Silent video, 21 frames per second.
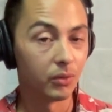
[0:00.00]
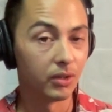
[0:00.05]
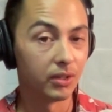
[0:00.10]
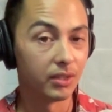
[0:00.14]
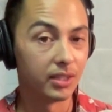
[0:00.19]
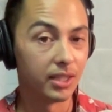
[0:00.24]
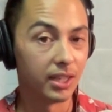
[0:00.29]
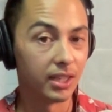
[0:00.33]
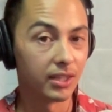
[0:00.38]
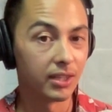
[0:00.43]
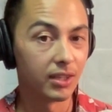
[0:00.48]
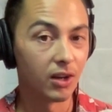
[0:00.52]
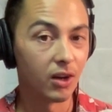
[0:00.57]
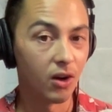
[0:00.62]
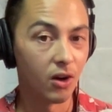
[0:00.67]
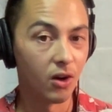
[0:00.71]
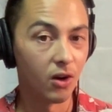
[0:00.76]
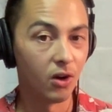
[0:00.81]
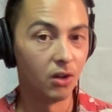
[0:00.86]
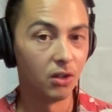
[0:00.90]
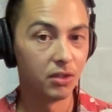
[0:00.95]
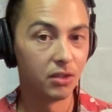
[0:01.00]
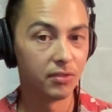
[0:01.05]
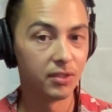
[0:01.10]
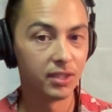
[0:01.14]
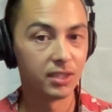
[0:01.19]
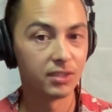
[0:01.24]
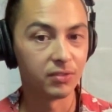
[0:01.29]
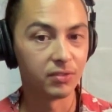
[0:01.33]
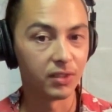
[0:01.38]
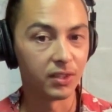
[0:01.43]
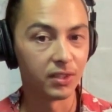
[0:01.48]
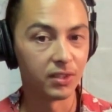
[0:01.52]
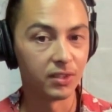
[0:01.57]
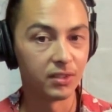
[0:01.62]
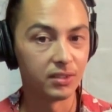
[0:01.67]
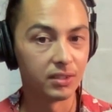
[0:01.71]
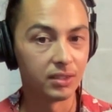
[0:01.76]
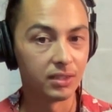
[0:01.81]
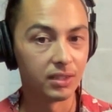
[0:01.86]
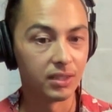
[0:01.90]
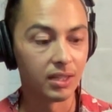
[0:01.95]
I want to take all of these
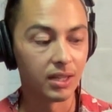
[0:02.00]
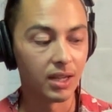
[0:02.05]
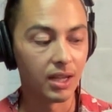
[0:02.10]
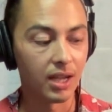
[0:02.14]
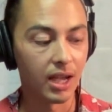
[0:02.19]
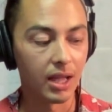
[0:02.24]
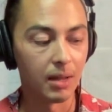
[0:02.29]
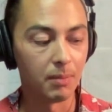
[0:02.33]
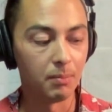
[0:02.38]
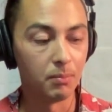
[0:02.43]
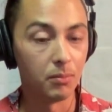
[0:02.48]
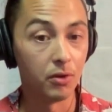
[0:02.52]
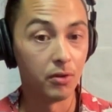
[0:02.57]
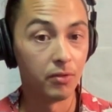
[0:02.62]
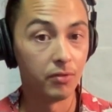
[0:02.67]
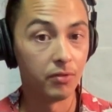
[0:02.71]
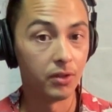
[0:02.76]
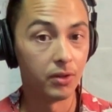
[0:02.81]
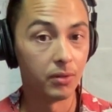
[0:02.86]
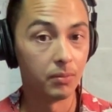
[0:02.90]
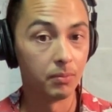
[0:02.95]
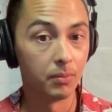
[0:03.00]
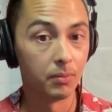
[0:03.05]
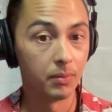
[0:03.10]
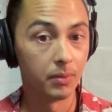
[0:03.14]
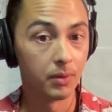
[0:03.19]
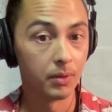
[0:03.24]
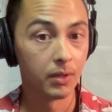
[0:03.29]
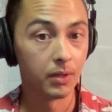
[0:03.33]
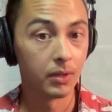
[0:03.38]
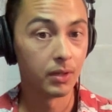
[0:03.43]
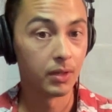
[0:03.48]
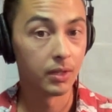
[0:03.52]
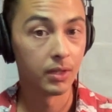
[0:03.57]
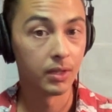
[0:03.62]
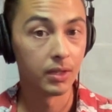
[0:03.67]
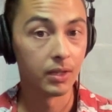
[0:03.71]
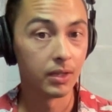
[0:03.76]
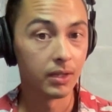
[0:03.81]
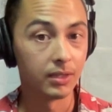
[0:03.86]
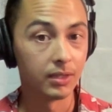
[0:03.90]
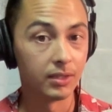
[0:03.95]
fingers and move them
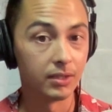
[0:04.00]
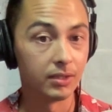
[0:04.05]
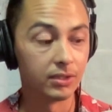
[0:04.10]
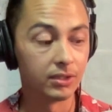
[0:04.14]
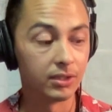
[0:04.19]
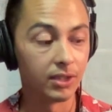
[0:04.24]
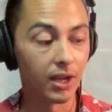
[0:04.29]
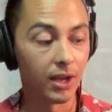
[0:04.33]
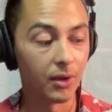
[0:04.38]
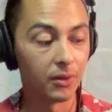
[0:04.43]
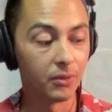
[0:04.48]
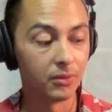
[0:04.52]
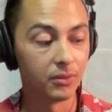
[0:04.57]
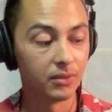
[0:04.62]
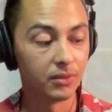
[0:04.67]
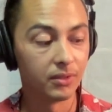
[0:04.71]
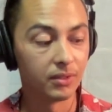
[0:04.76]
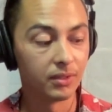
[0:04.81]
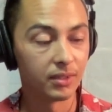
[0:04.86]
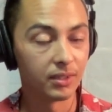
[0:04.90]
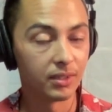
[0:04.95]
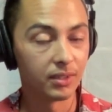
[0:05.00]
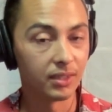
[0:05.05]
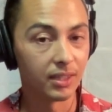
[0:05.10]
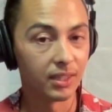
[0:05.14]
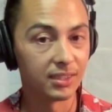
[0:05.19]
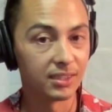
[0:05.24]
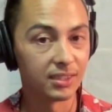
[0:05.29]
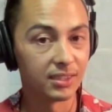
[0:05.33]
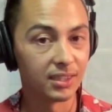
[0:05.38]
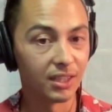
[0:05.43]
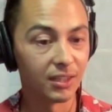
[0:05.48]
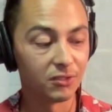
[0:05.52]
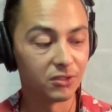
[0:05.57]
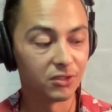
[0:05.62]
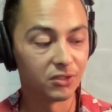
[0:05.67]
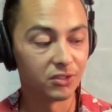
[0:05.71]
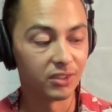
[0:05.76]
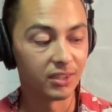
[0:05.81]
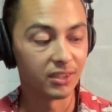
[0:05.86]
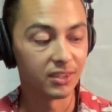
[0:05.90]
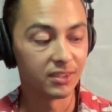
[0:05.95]
down a set of
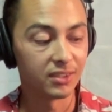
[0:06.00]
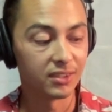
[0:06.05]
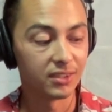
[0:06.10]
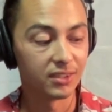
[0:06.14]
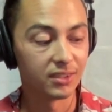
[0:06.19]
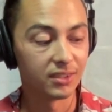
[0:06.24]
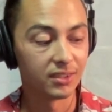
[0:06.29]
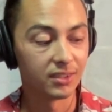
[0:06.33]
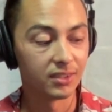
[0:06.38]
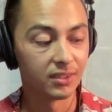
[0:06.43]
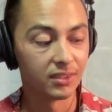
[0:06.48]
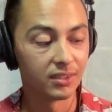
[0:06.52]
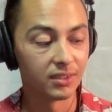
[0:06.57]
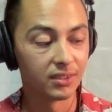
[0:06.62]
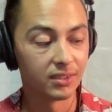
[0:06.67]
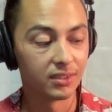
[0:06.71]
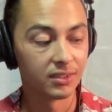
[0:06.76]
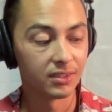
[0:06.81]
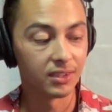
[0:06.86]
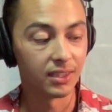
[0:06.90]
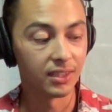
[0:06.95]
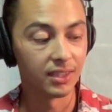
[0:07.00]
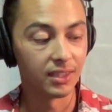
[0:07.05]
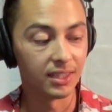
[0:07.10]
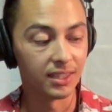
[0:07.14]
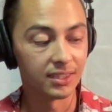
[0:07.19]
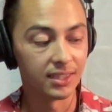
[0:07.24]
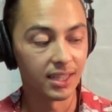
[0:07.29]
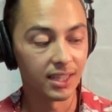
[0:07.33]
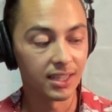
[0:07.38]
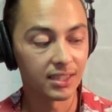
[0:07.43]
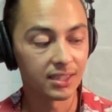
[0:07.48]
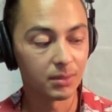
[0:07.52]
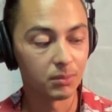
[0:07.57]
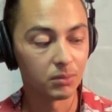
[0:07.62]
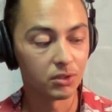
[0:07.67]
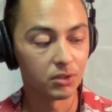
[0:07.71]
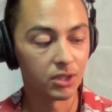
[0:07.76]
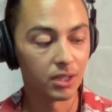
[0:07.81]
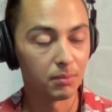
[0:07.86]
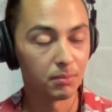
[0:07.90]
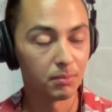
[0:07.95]
strings in the exact
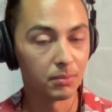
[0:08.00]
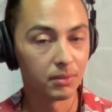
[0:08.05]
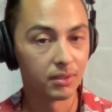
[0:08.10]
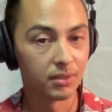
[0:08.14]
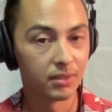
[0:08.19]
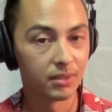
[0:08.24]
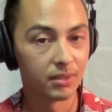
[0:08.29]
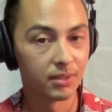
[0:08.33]
same shape.